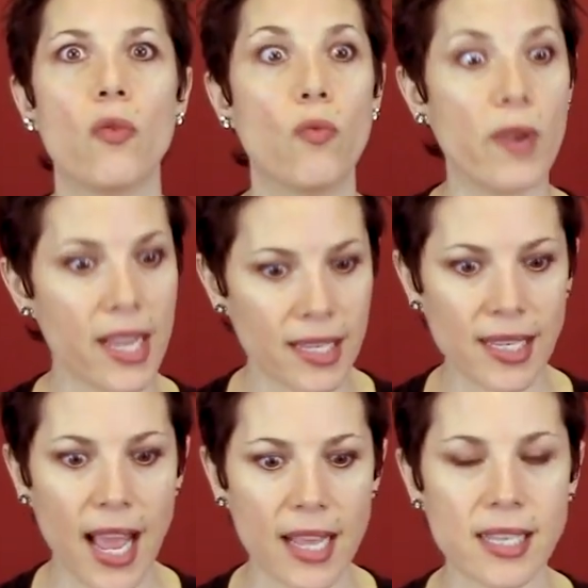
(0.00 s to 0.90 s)

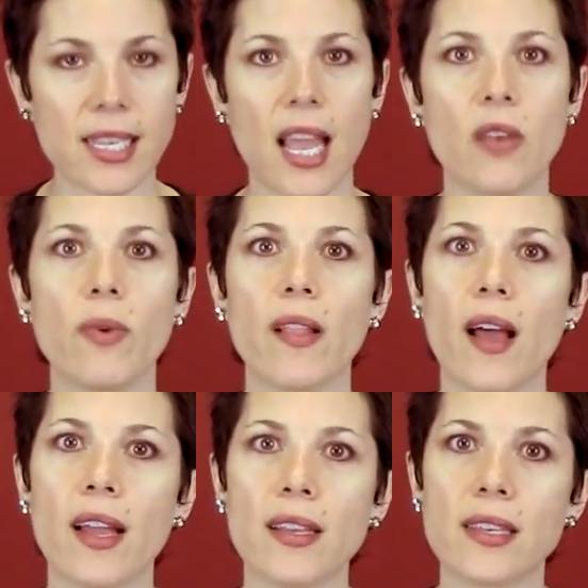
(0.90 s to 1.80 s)
reassess and
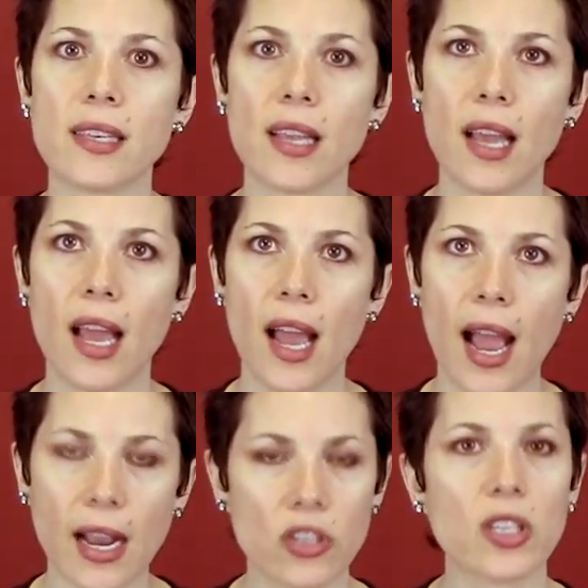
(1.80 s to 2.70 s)
realize
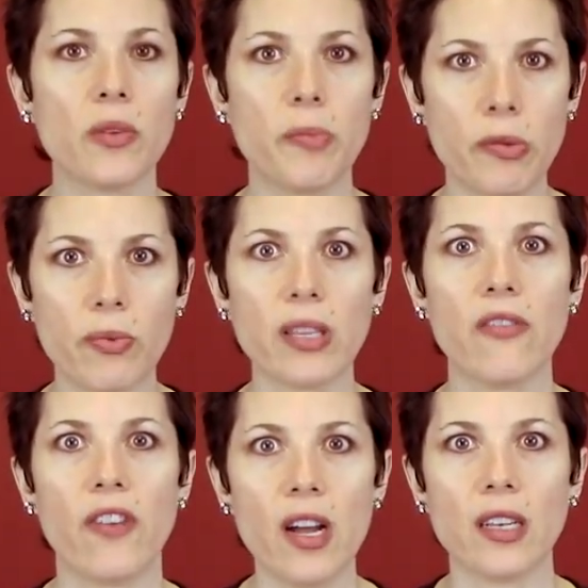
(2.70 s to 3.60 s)
actually it would be really
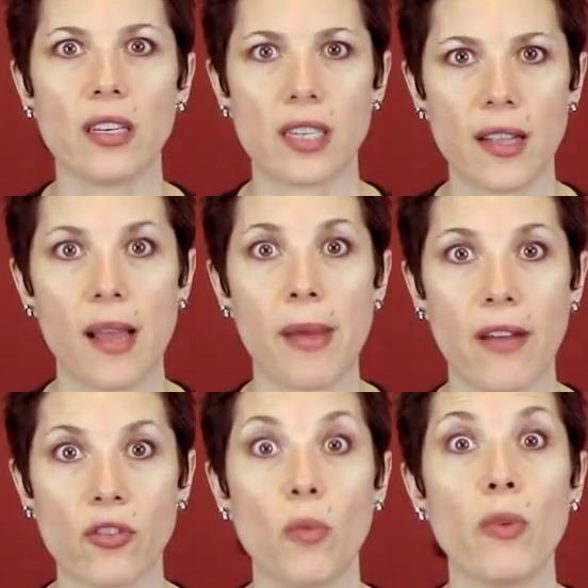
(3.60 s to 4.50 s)
fun to climb
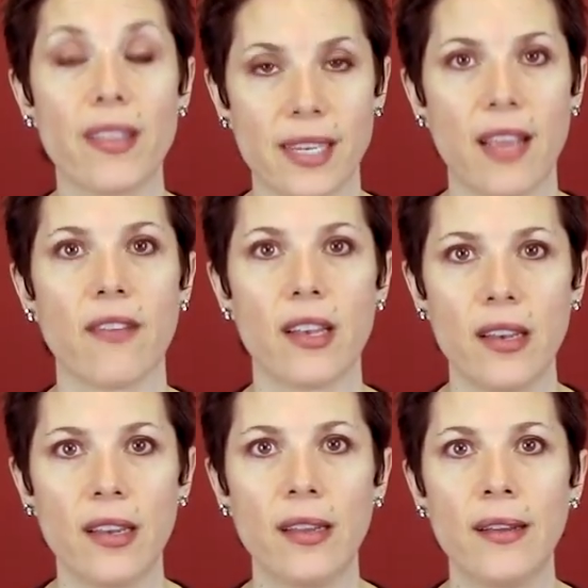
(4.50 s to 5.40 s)
Half Dome with David.